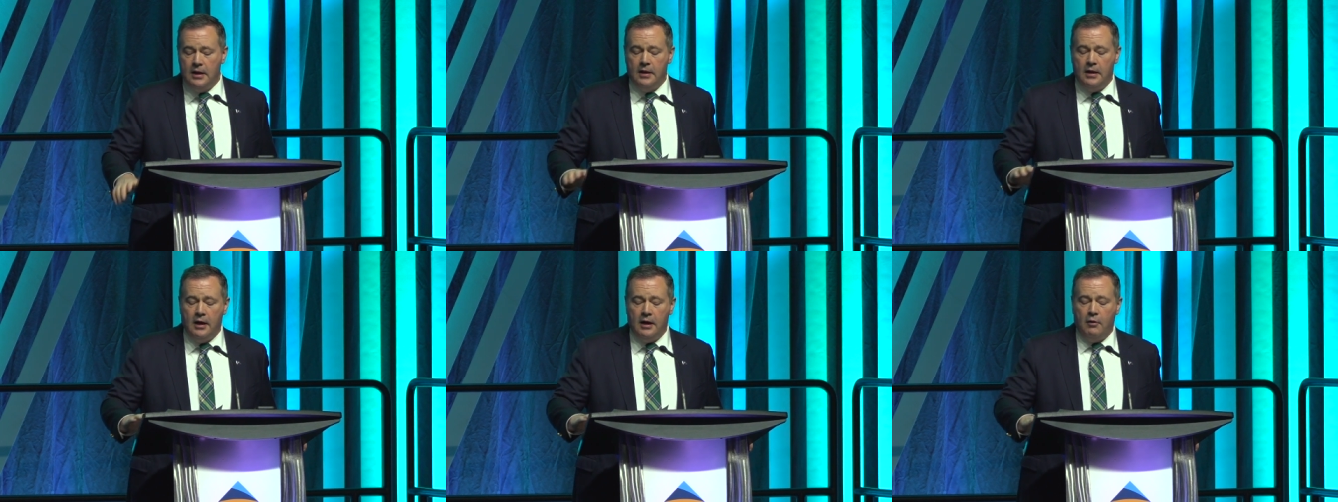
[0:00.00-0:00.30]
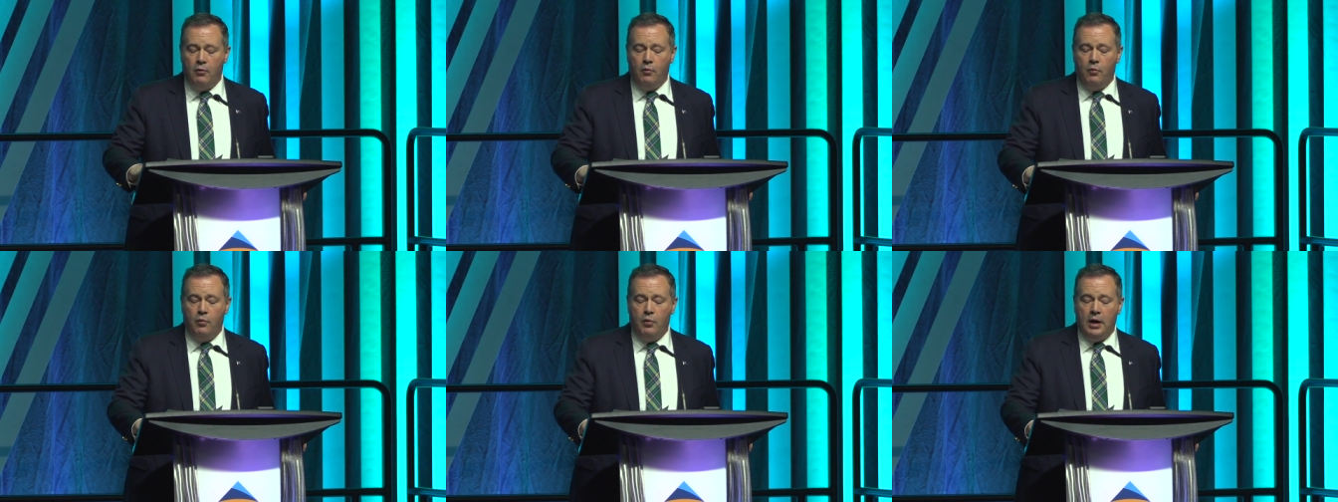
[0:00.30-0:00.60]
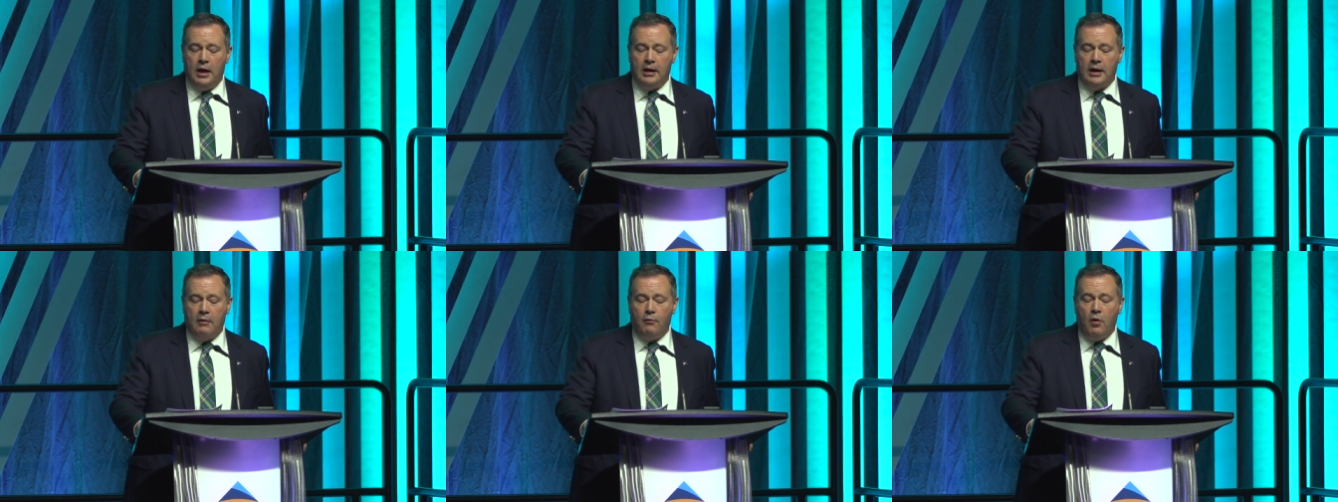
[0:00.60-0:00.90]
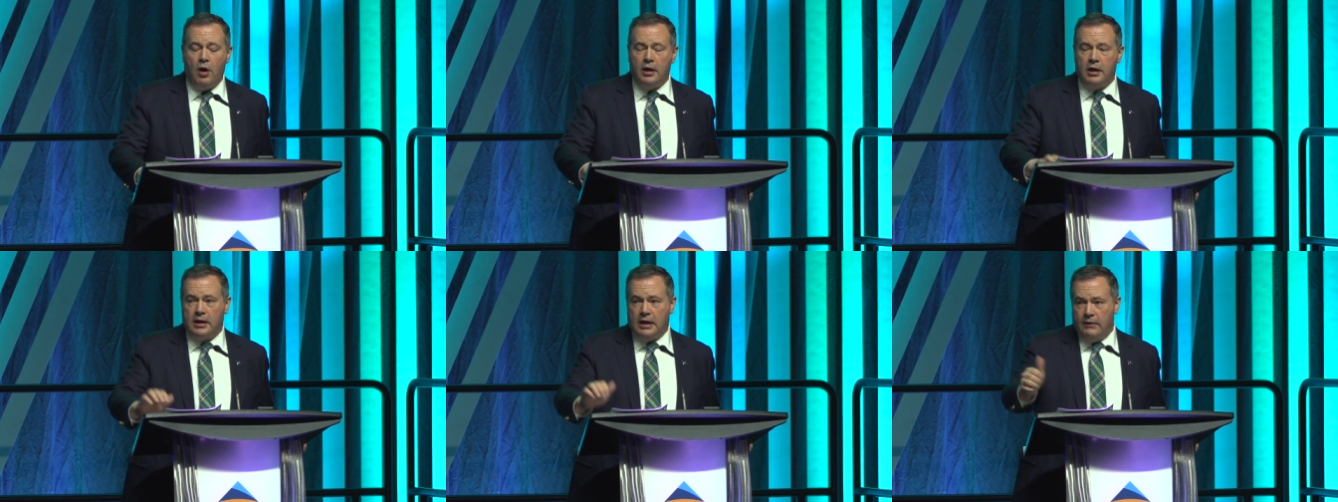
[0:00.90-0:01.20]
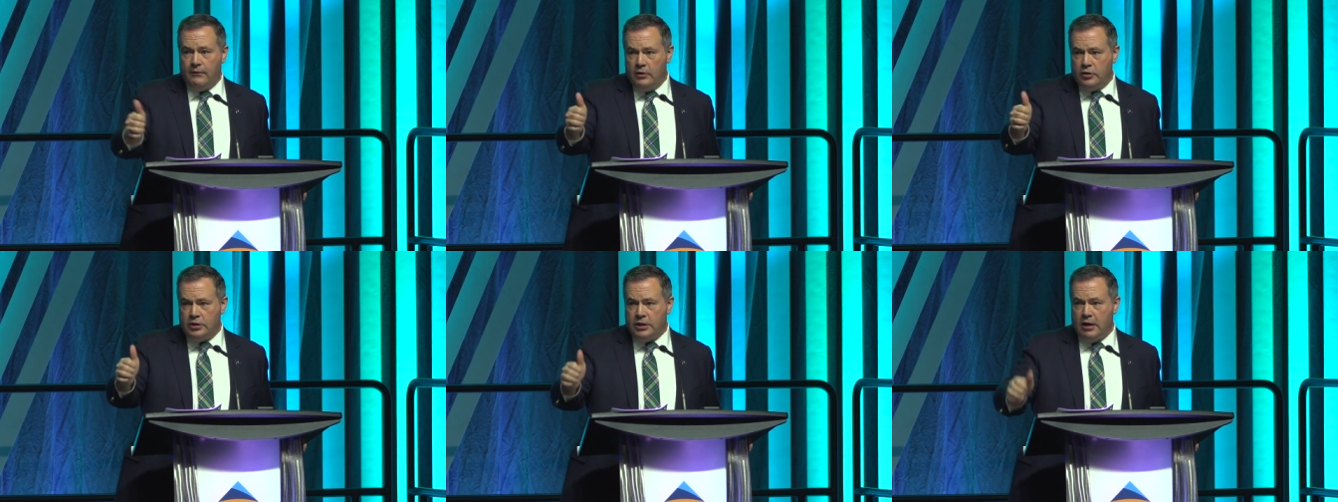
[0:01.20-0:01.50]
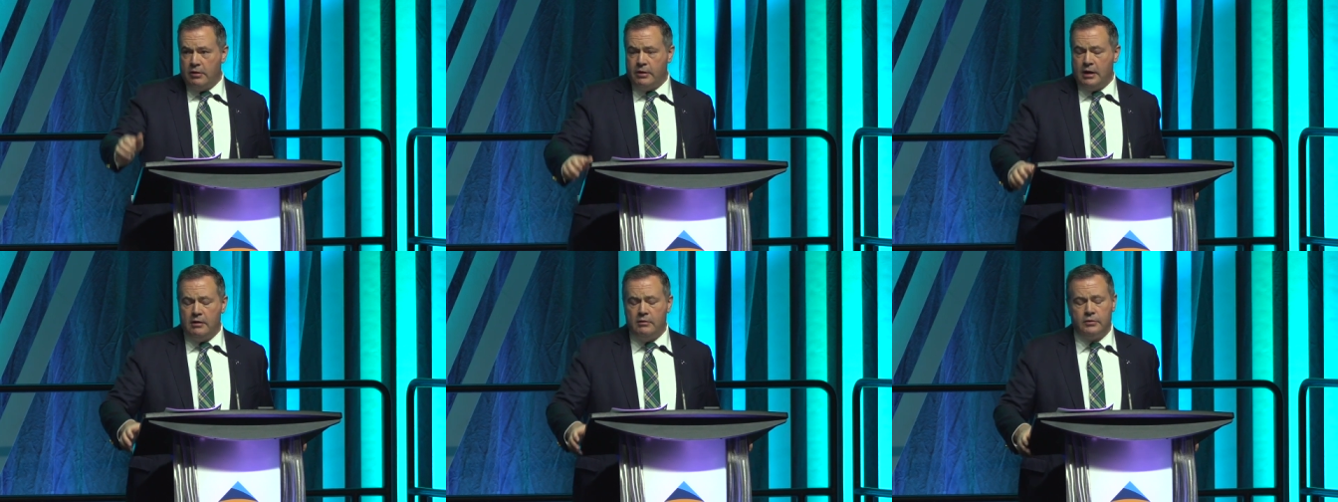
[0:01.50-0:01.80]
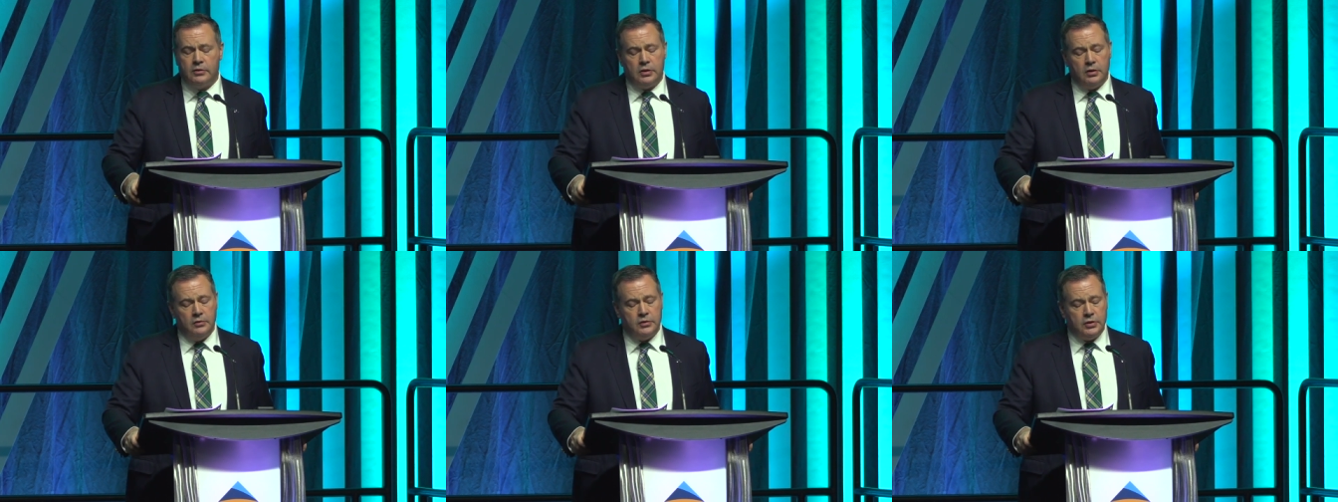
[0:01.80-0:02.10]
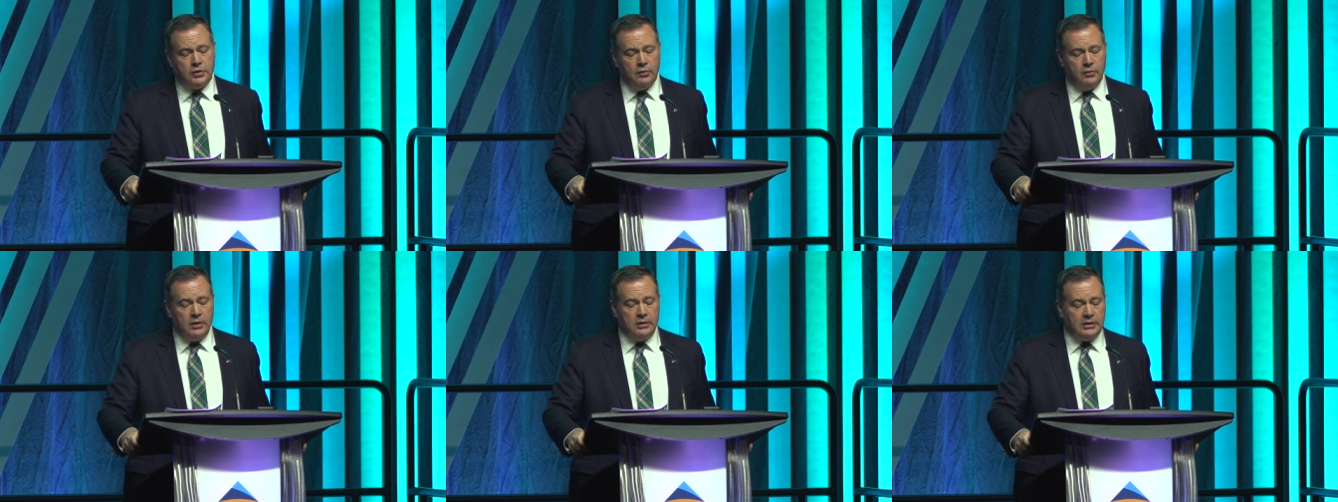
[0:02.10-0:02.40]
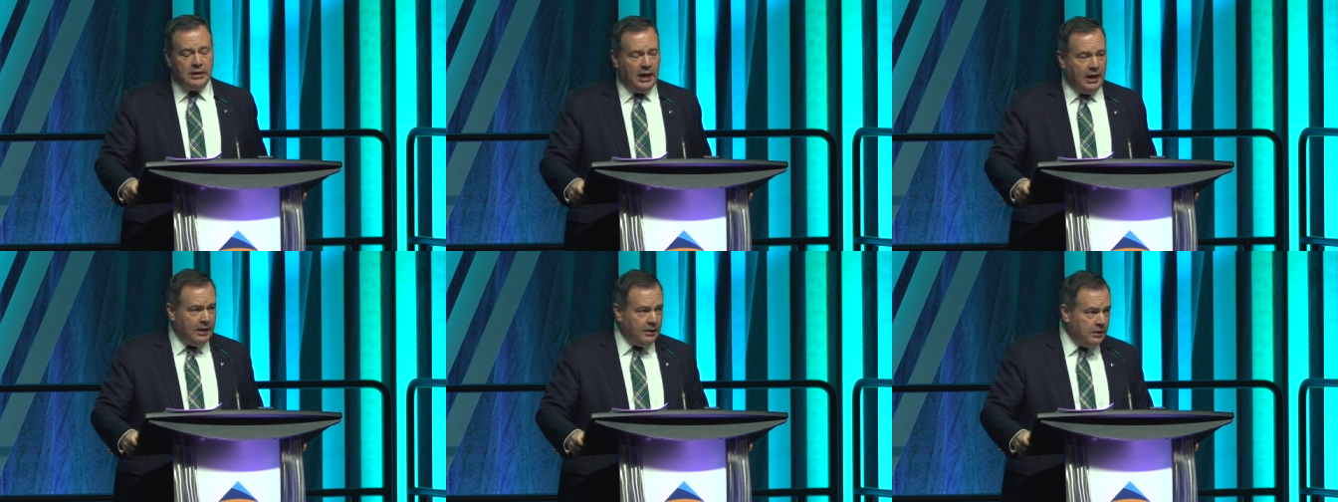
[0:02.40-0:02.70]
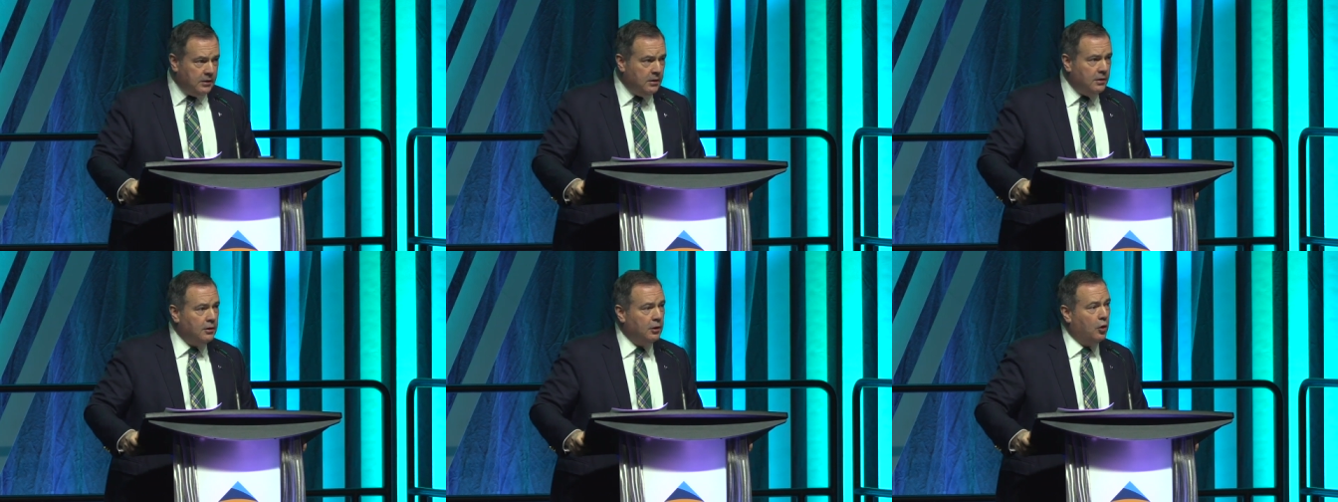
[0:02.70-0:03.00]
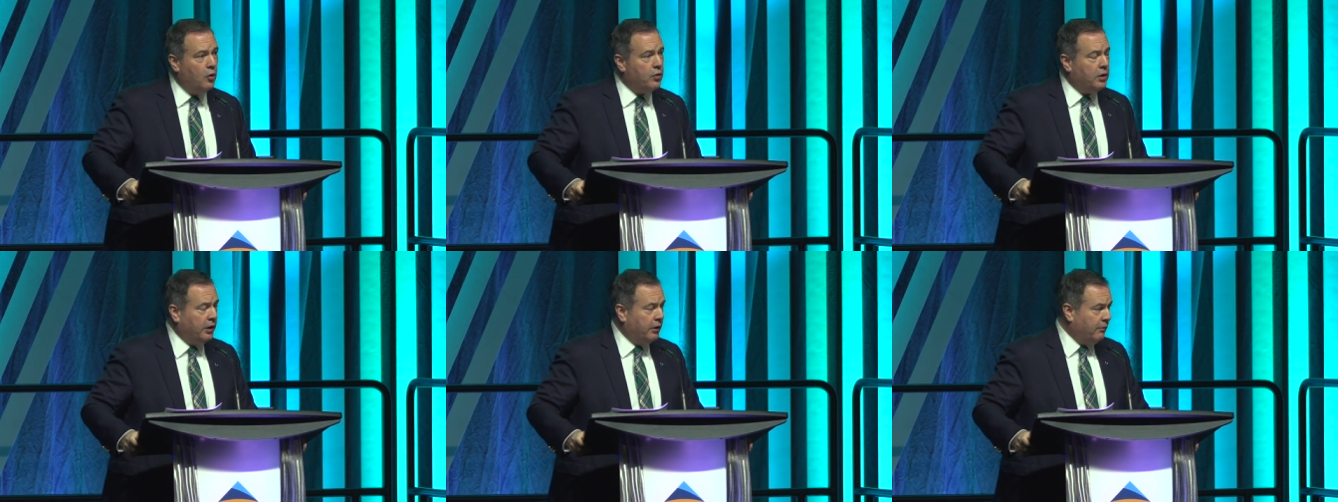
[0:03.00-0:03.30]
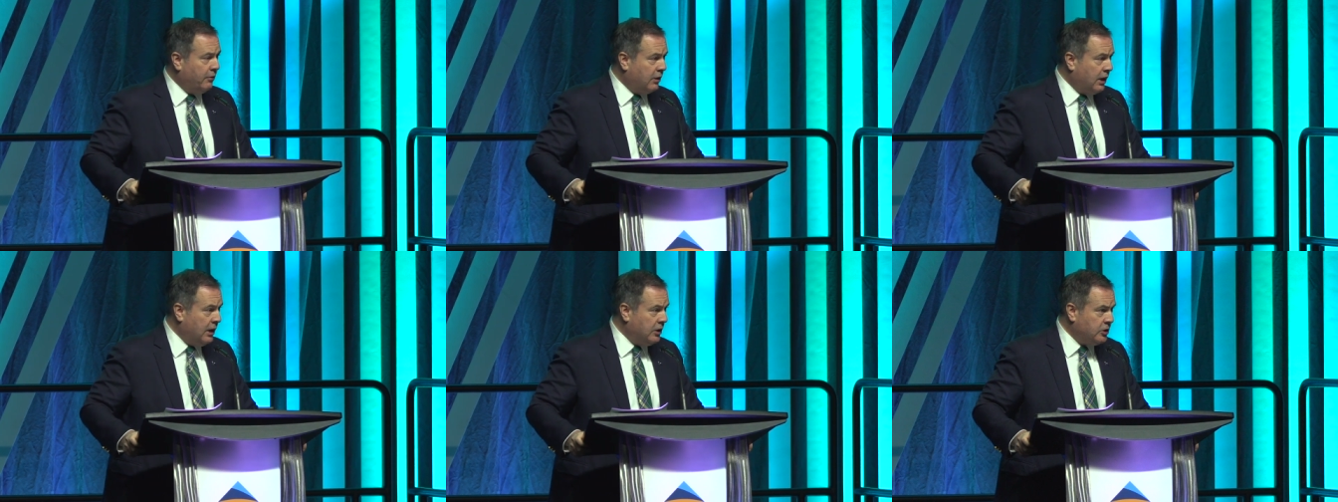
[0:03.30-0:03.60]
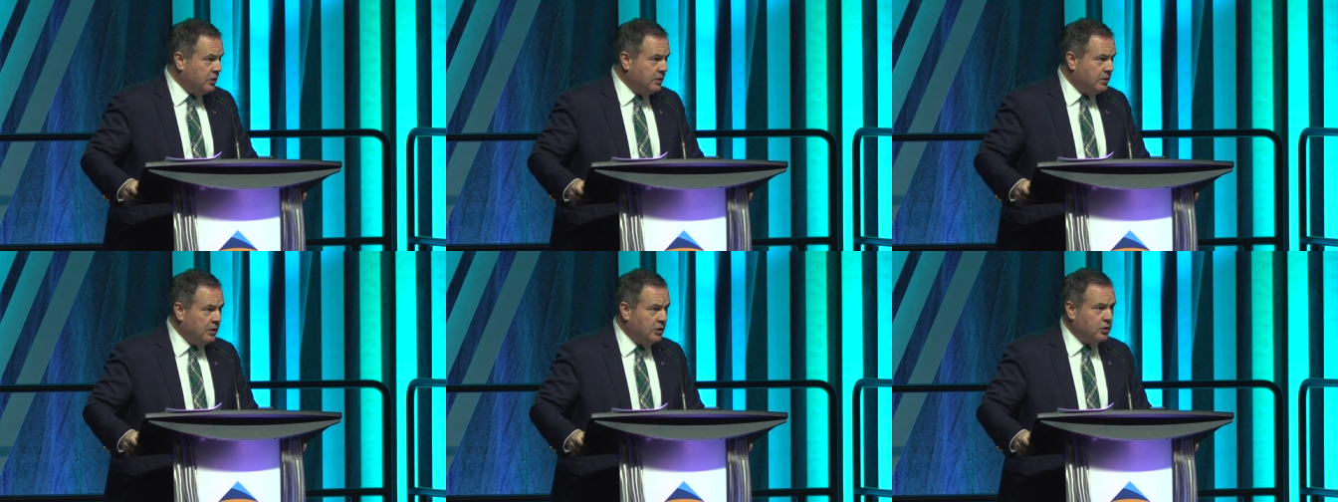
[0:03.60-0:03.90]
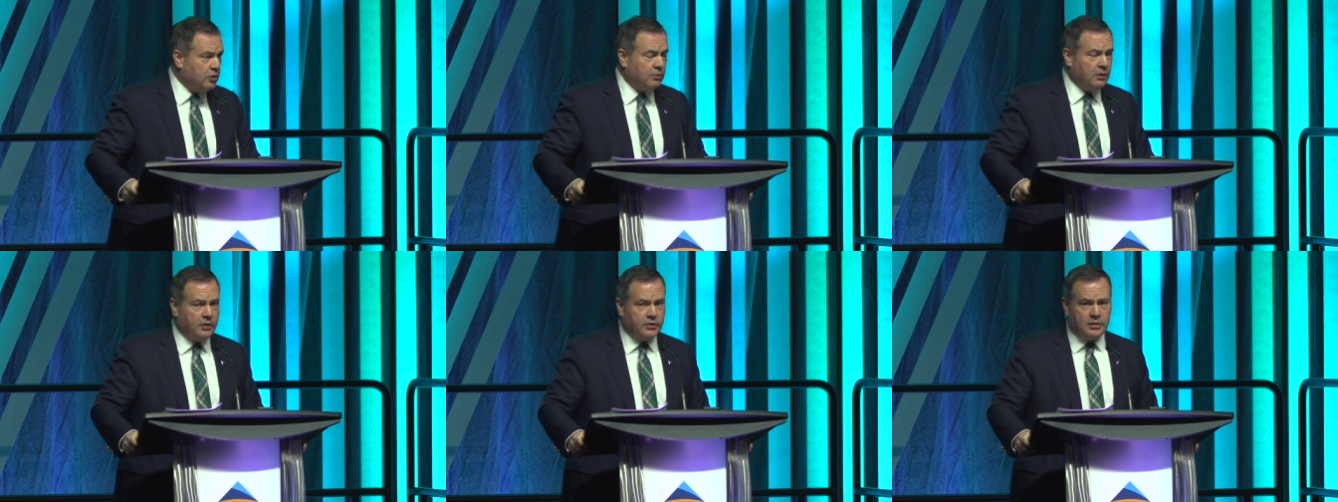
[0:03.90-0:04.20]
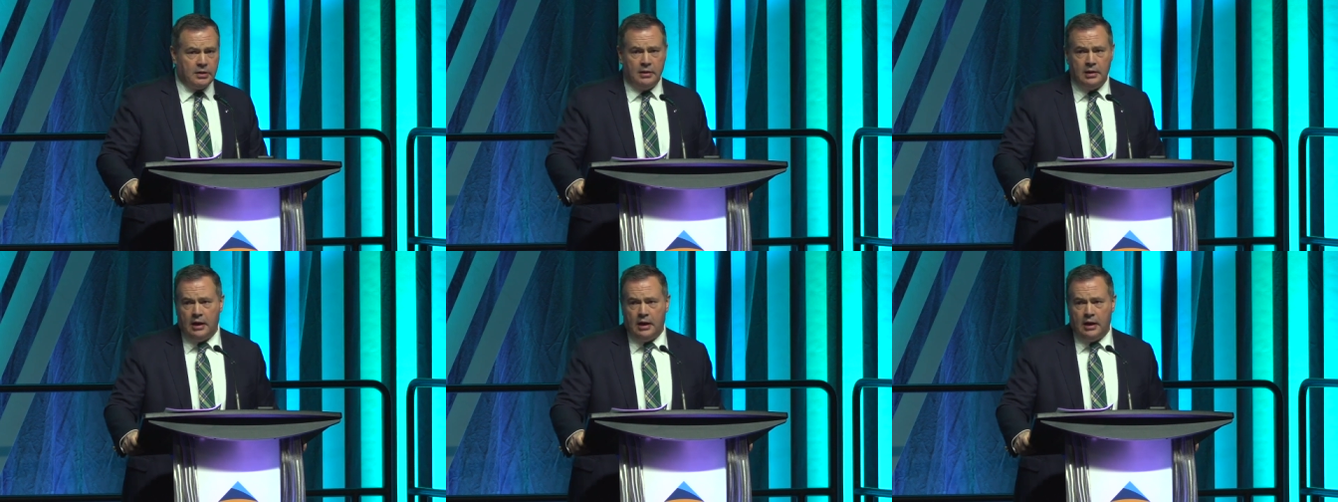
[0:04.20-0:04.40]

Uh, and I want to give a shout out to the 10 local irrigation districts,